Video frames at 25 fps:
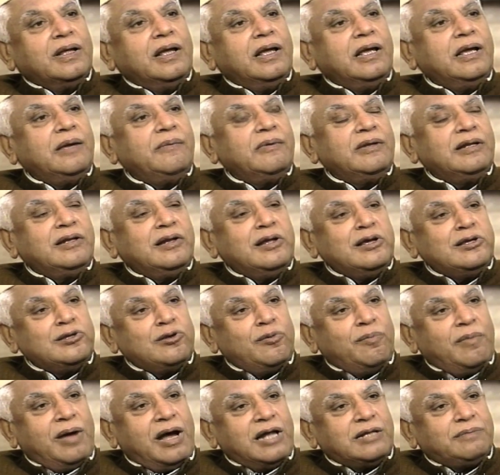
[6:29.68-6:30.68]
Even days
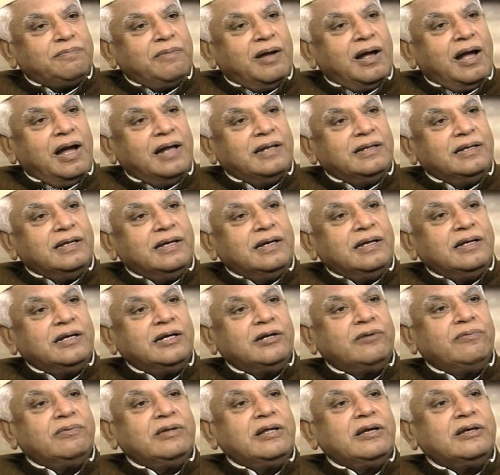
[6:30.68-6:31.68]
of Mahatma
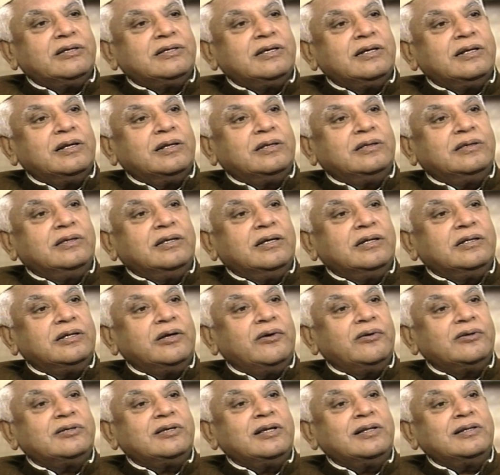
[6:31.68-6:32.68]
Gandhi, they were
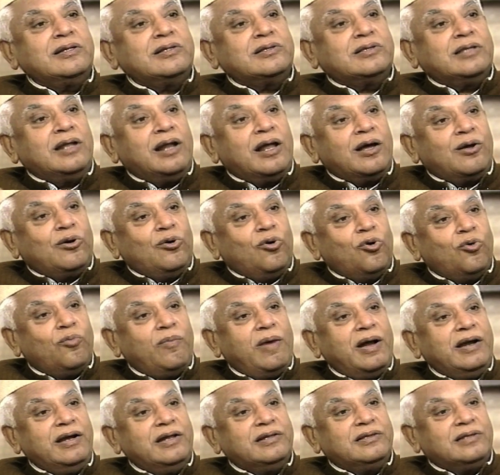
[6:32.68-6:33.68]
saying the Tilak,
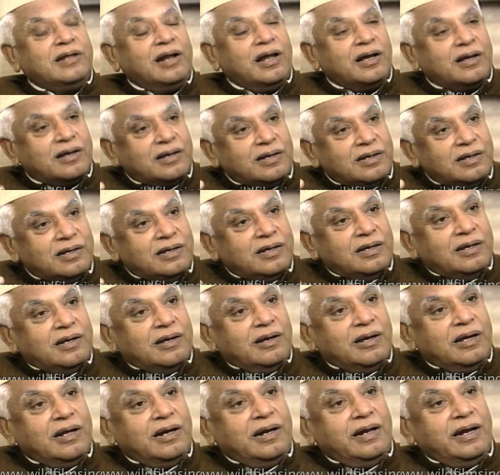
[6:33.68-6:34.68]
Lokmanya Tilak
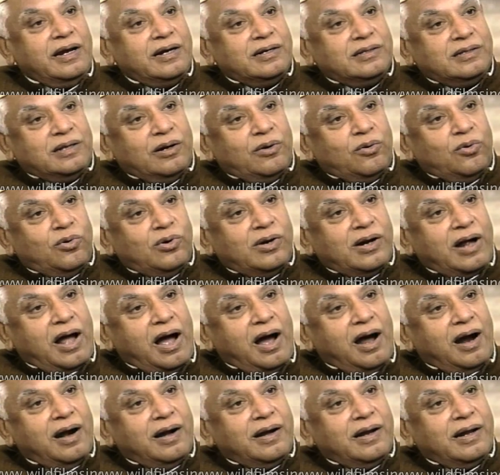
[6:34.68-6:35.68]
led the old
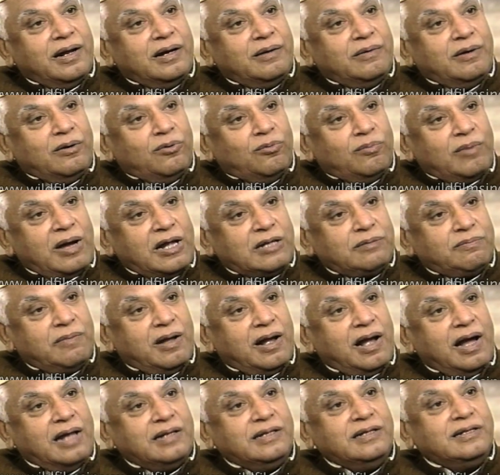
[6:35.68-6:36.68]
guard and yes.
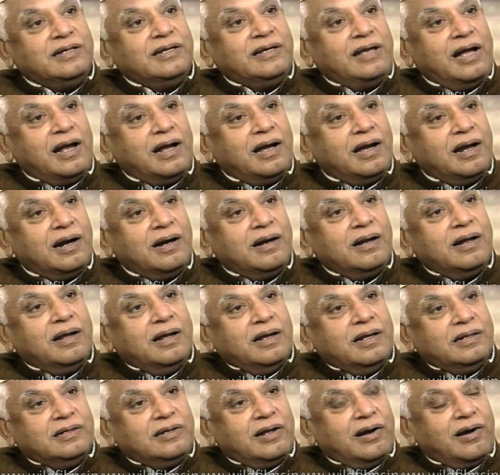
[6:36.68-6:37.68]
Mahatma Gandhi, the younger
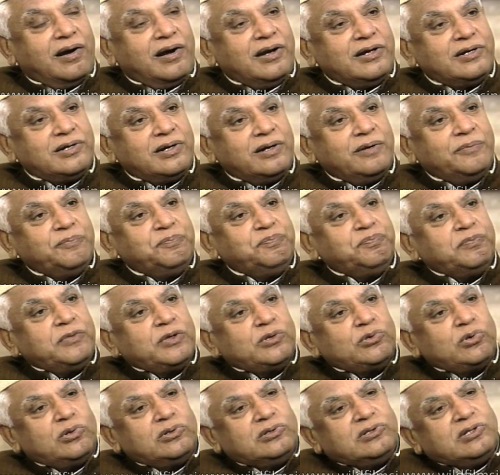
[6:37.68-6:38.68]

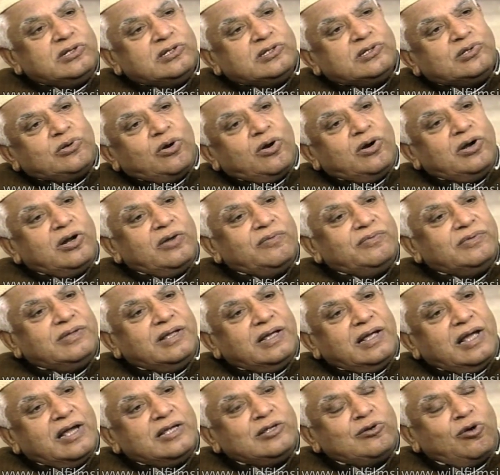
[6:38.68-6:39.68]
generation. Sort of
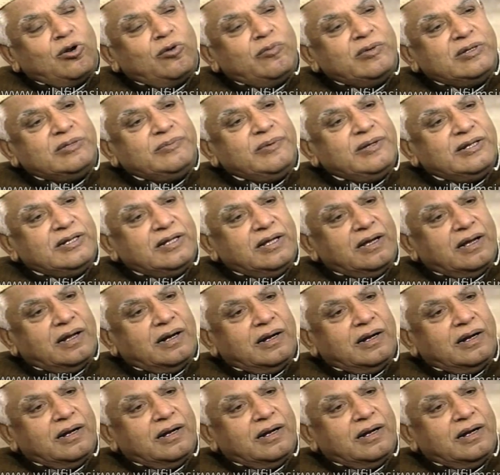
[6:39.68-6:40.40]
thing has always been there.